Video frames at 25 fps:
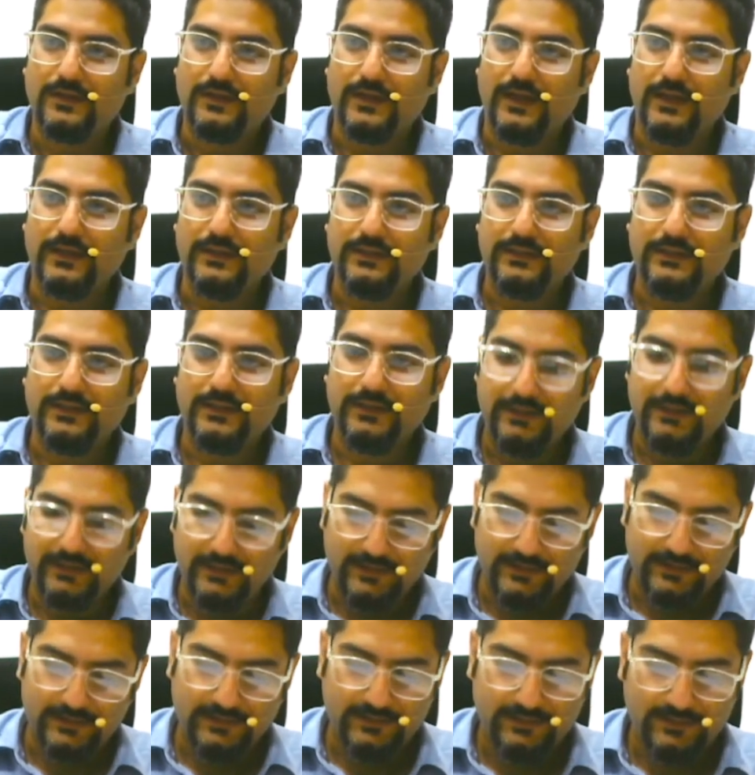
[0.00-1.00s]
And third
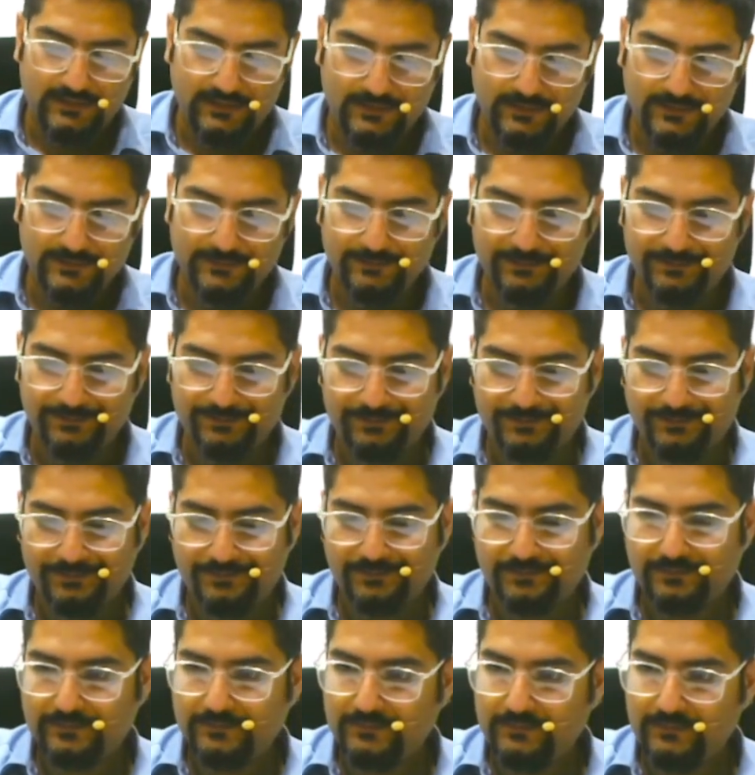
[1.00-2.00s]
is
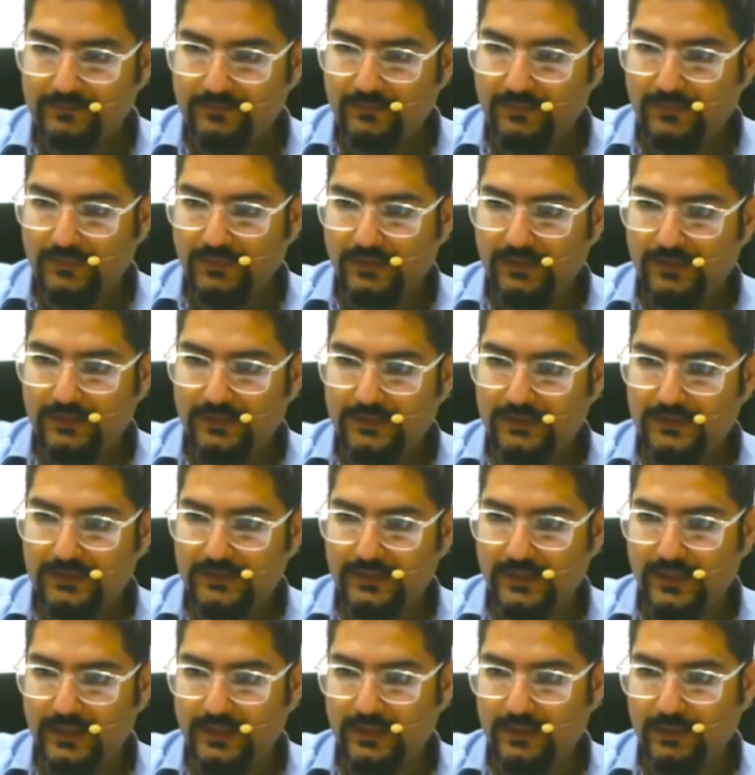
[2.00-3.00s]

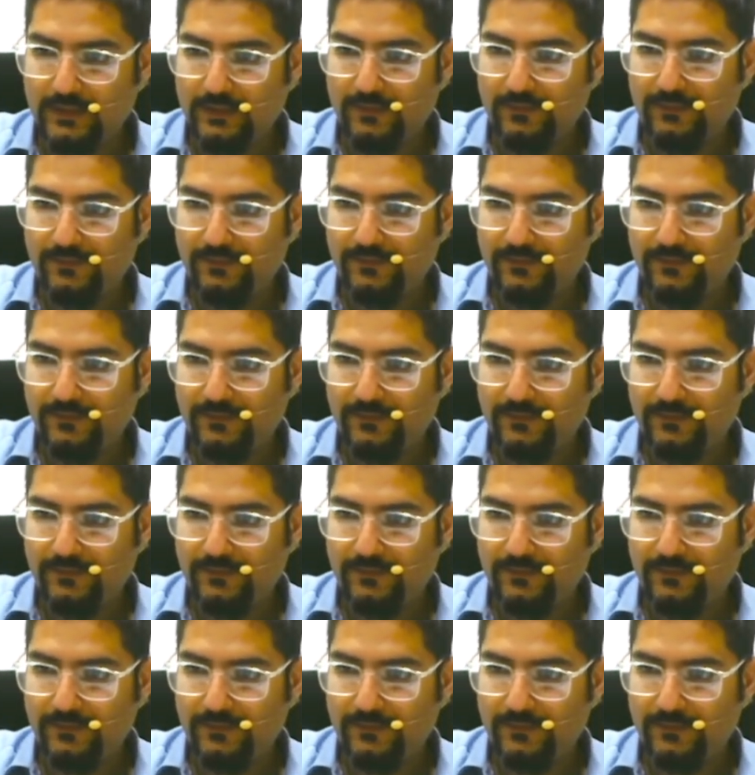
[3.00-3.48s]
selling of